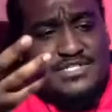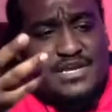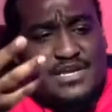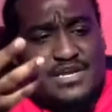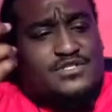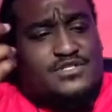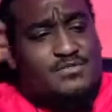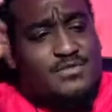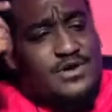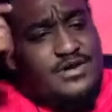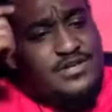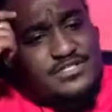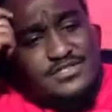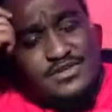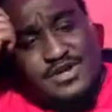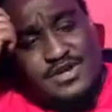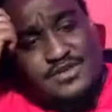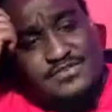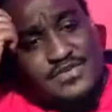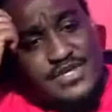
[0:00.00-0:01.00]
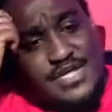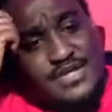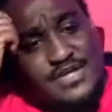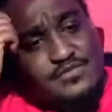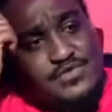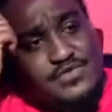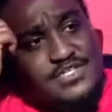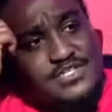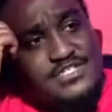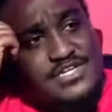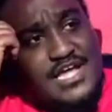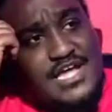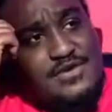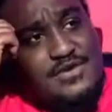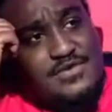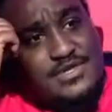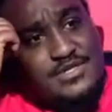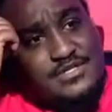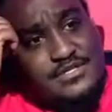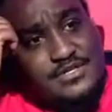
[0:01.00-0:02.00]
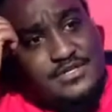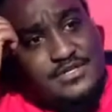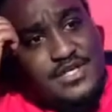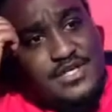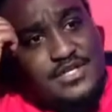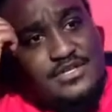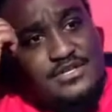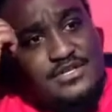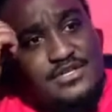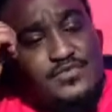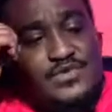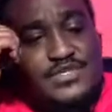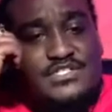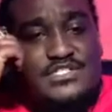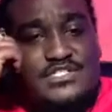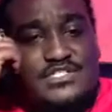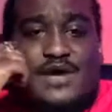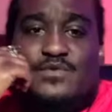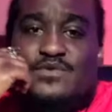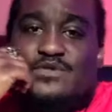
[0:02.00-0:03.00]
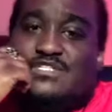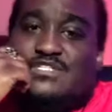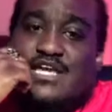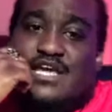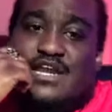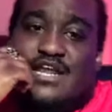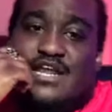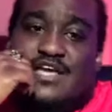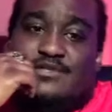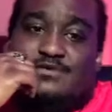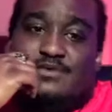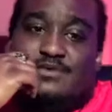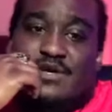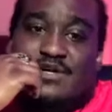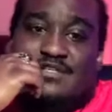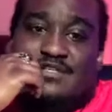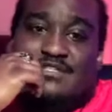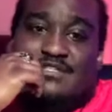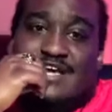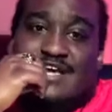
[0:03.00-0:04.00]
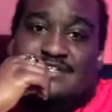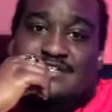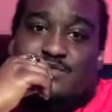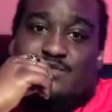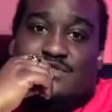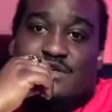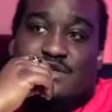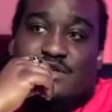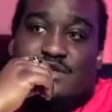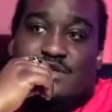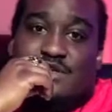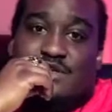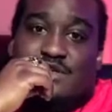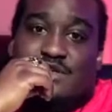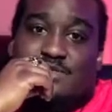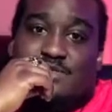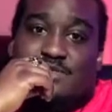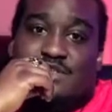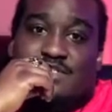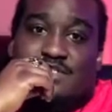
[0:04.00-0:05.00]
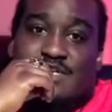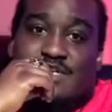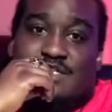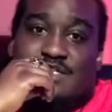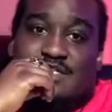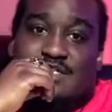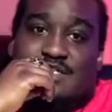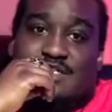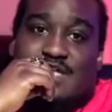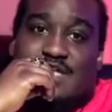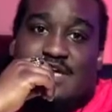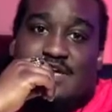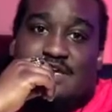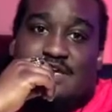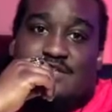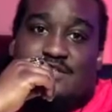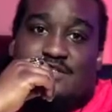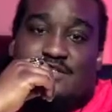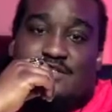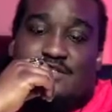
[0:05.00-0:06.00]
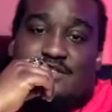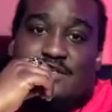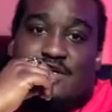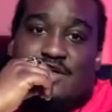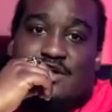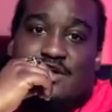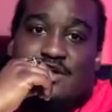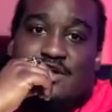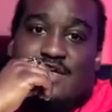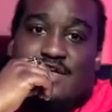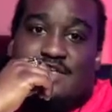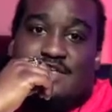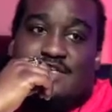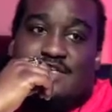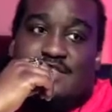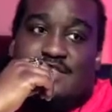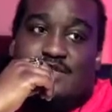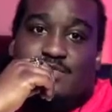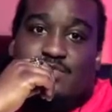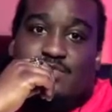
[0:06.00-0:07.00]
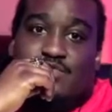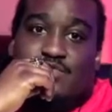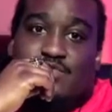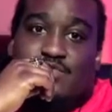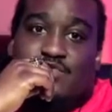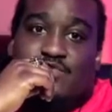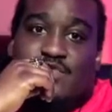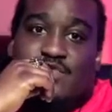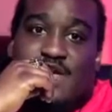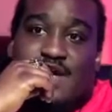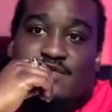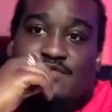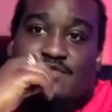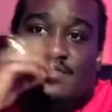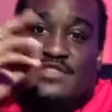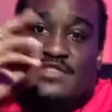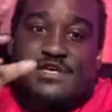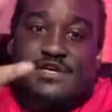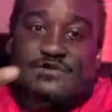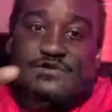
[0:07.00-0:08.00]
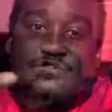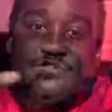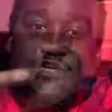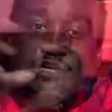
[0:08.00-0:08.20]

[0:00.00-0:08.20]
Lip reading: go to Marcus Garvey. And the reason I would say that is because that's what's gonna set the stage and set the mood for everything else